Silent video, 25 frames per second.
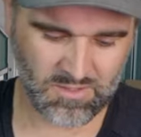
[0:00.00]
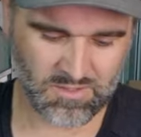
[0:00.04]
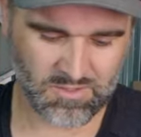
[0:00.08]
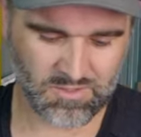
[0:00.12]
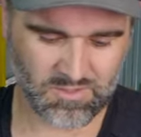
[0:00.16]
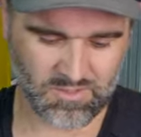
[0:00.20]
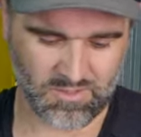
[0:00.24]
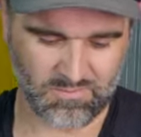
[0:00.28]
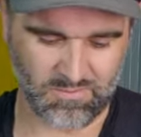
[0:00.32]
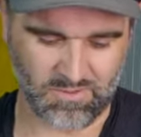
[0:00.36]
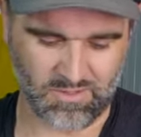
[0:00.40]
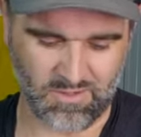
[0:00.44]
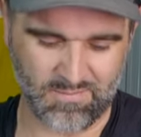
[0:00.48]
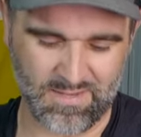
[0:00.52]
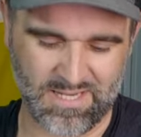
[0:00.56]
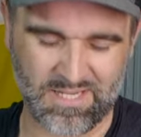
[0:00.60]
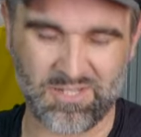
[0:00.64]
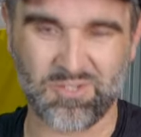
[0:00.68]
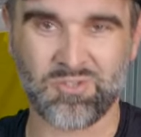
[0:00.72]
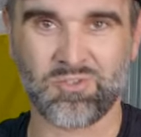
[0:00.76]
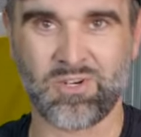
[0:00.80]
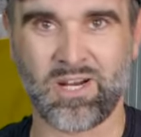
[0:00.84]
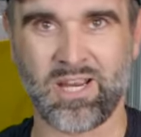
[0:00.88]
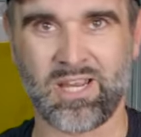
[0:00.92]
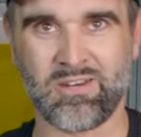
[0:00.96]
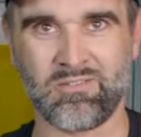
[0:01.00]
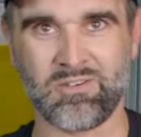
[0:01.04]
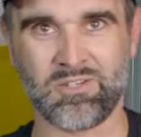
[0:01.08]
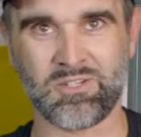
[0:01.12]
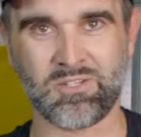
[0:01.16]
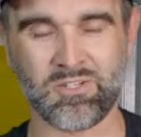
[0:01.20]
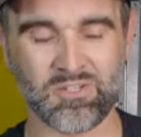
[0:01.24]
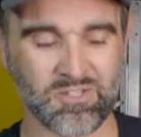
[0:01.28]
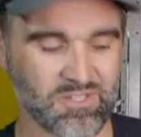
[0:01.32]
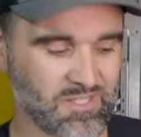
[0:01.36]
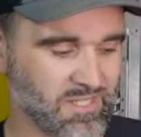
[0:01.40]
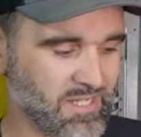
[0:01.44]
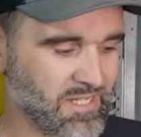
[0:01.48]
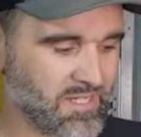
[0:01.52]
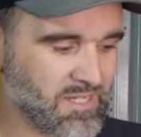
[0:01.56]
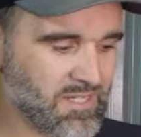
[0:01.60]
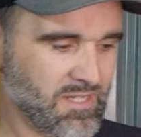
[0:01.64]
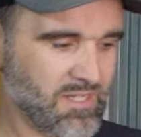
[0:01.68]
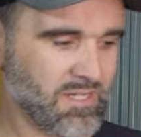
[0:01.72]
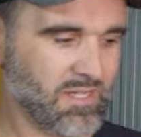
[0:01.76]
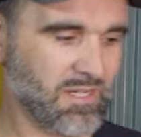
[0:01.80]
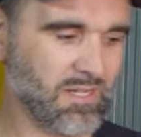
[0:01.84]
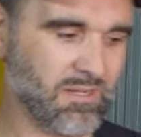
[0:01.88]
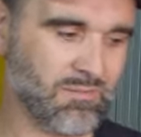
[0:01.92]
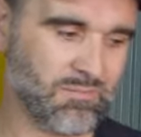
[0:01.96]
Some are a bit drier and
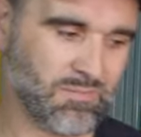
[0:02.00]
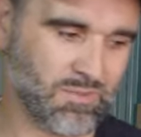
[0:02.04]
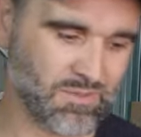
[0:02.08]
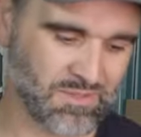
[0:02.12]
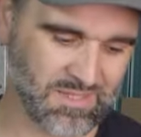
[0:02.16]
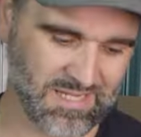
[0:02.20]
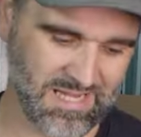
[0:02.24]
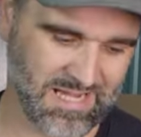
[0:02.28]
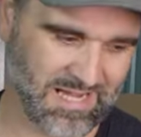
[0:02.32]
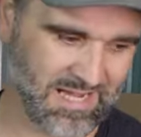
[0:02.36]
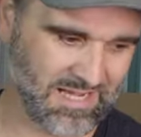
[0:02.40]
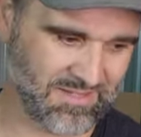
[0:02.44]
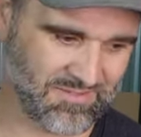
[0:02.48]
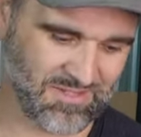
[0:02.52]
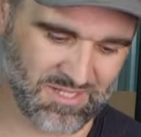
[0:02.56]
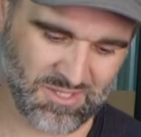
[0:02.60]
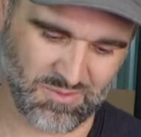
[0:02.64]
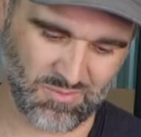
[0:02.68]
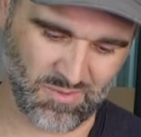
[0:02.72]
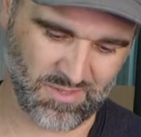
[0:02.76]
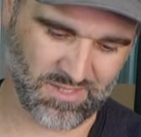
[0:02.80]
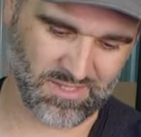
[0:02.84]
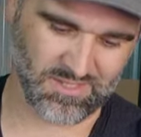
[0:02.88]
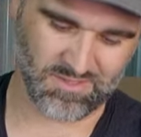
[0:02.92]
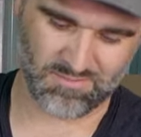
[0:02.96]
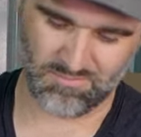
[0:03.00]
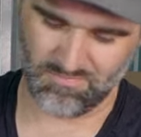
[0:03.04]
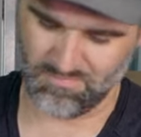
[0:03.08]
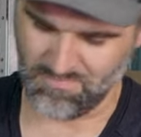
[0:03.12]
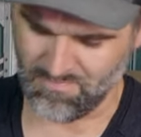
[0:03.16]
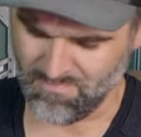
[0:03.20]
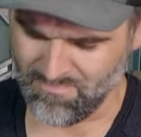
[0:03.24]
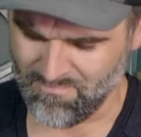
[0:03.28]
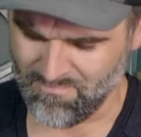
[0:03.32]
dustier, but yeah, this one is